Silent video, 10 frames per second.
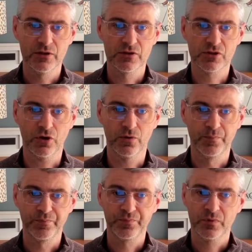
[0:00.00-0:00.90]

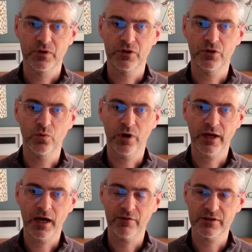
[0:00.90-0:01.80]
So you want to
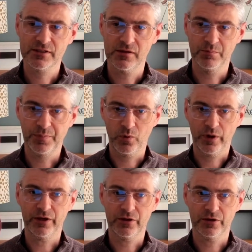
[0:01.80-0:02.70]
have a simple
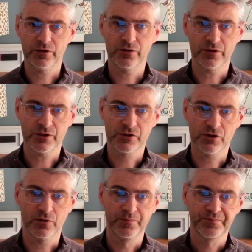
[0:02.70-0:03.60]
way you can do this.
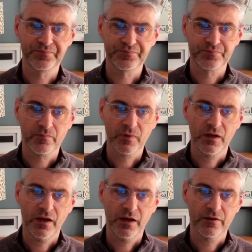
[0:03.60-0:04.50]
So
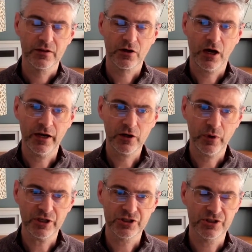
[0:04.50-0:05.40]
the kind of
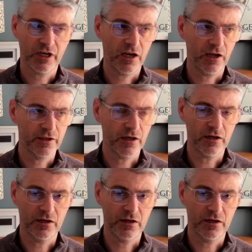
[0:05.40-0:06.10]
questions I'd like